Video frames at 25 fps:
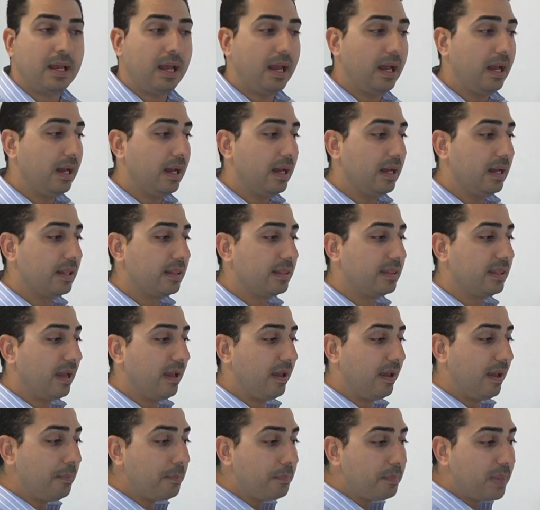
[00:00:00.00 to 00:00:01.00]
The
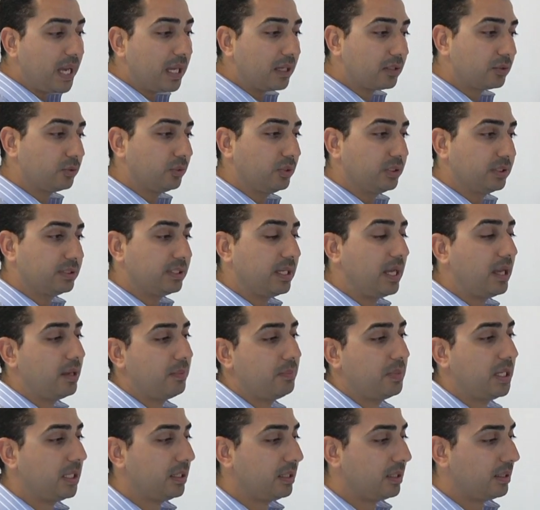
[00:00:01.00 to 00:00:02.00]
impact on
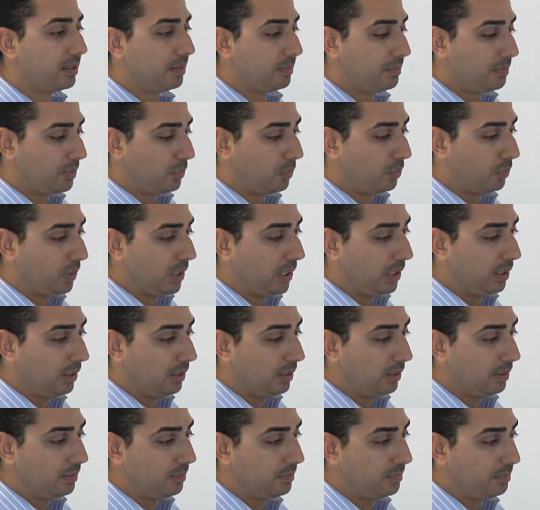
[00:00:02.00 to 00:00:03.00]
timing
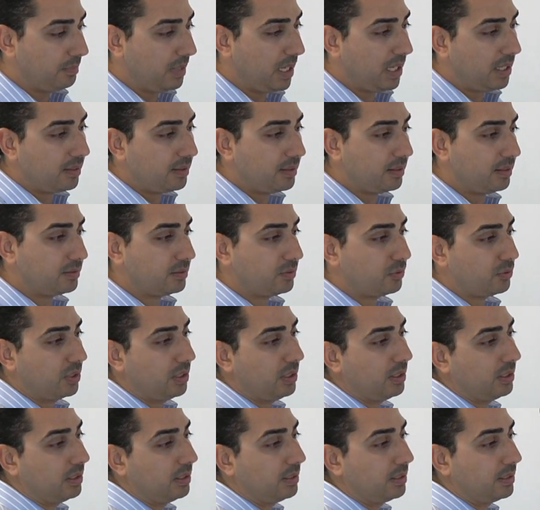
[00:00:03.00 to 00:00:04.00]
will make
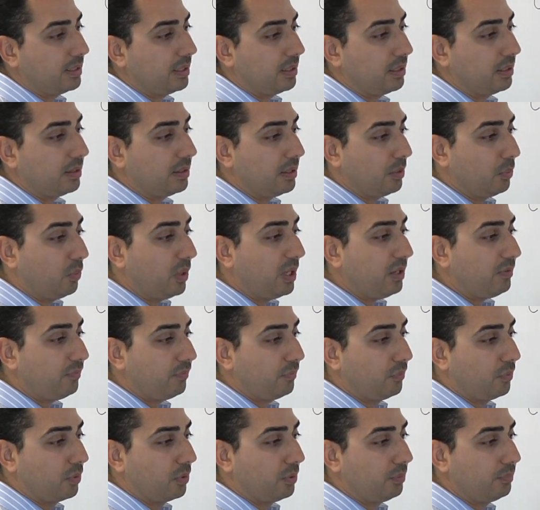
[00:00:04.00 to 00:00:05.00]
the
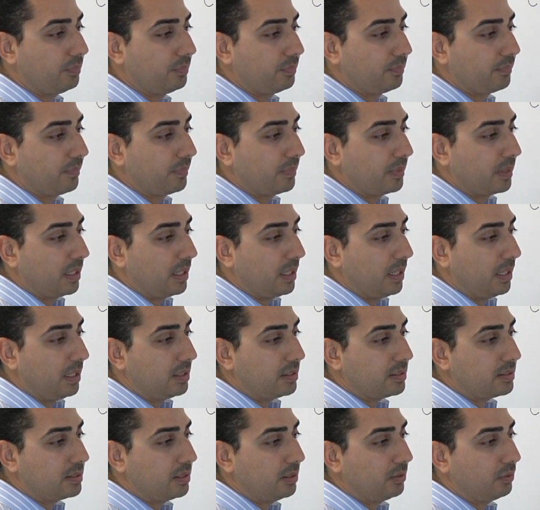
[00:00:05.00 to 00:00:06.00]
waveform,
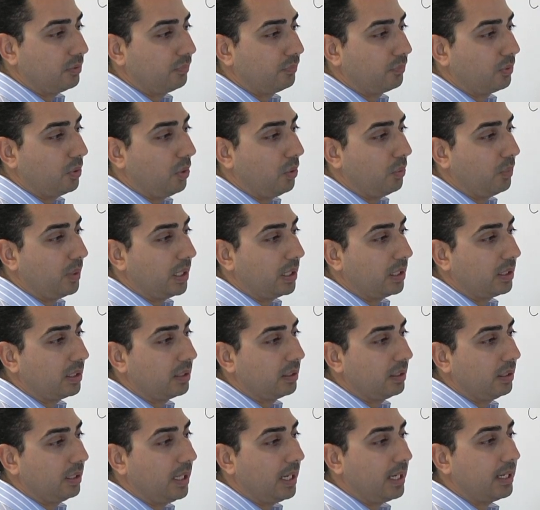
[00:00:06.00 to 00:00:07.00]
and instead of
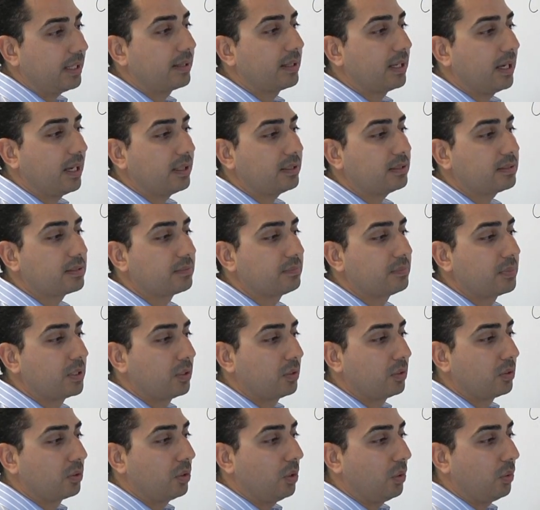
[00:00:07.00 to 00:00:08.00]
going like that,
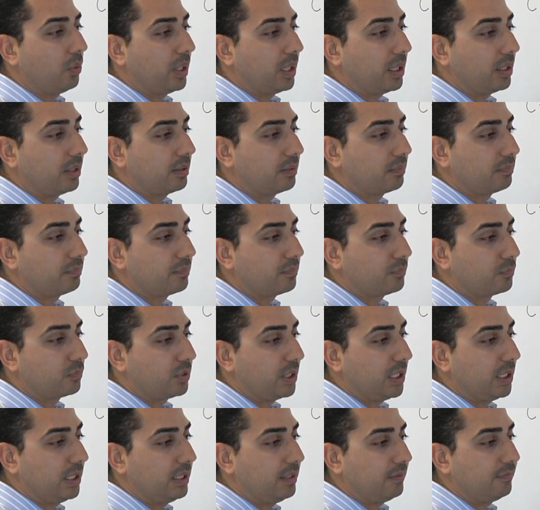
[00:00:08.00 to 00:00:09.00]
going
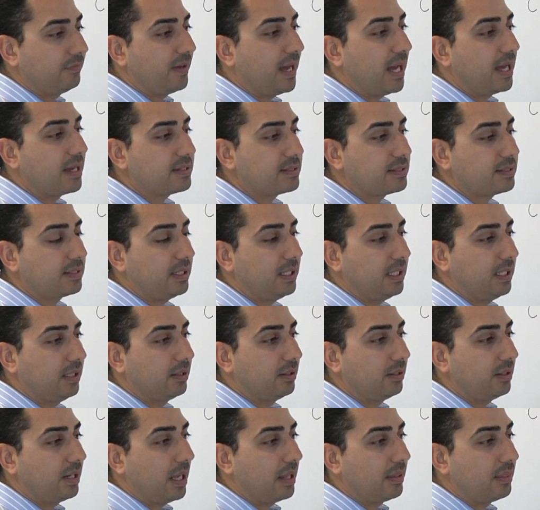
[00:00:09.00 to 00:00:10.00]
really fast
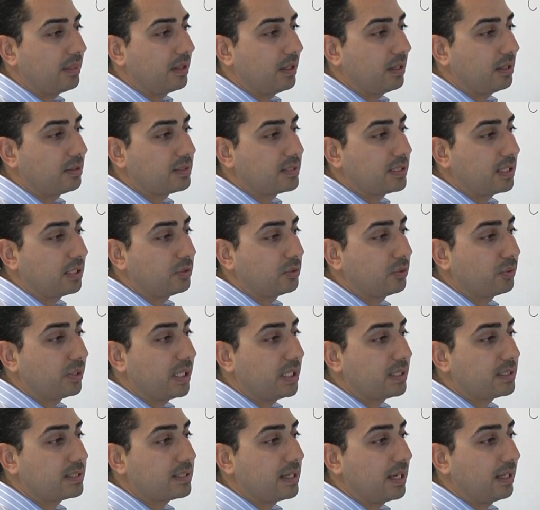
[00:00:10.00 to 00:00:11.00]
here and then
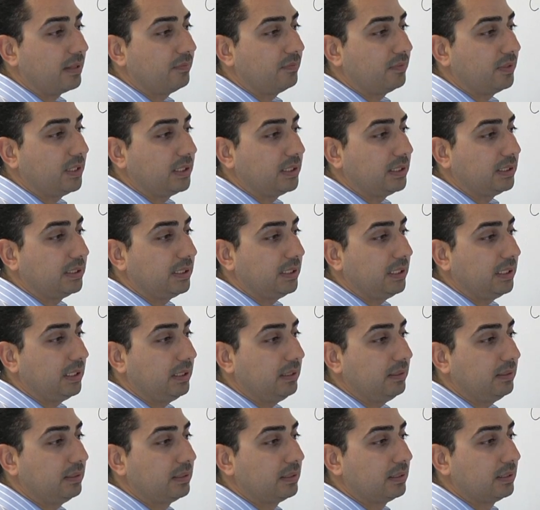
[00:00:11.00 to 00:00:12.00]
saturates at
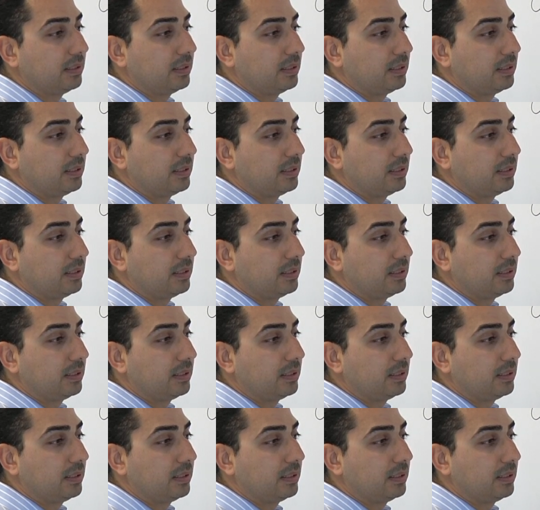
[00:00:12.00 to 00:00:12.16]
VDD,